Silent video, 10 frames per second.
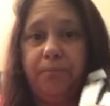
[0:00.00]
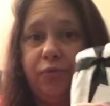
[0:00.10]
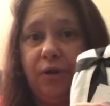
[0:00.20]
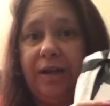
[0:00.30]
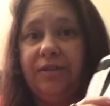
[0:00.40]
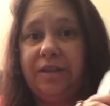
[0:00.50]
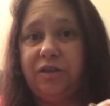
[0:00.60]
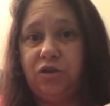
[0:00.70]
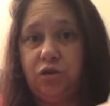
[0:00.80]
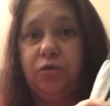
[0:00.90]
brilliant.
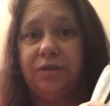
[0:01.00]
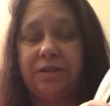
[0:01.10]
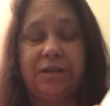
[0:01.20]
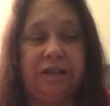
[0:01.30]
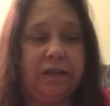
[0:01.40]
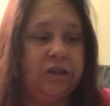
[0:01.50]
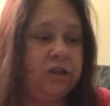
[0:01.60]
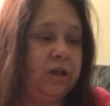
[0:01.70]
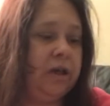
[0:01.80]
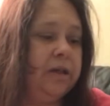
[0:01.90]
It's shorts and
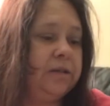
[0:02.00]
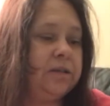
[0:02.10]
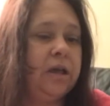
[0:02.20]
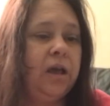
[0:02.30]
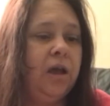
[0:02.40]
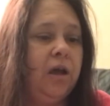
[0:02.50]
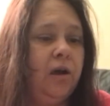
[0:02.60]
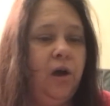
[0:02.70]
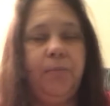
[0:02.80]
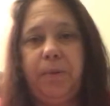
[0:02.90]
t-shirt.
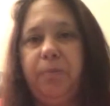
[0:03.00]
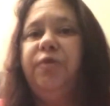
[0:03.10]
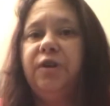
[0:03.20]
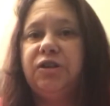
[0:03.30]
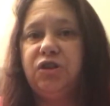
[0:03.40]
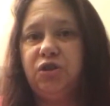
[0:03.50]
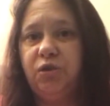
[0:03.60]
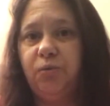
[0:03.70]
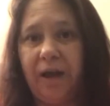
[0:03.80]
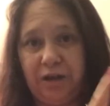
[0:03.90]
Hubby prefers to
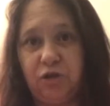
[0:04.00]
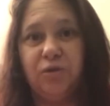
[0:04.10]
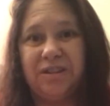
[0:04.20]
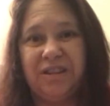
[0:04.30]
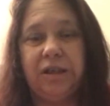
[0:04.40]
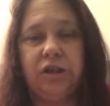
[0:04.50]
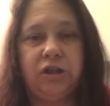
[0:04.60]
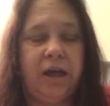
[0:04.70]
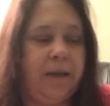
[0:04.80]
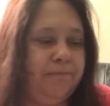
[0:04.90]
wear shorts and
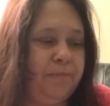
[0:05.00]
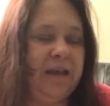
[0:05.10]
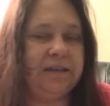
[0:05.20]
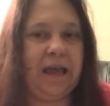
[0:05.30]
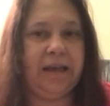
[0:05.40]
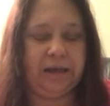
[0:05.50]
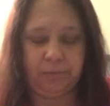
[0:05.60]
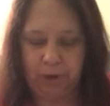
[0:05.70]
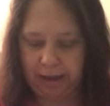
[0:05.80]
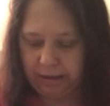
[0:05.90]
t-shirt in bed
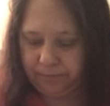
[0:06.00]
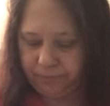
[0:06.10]
anyway.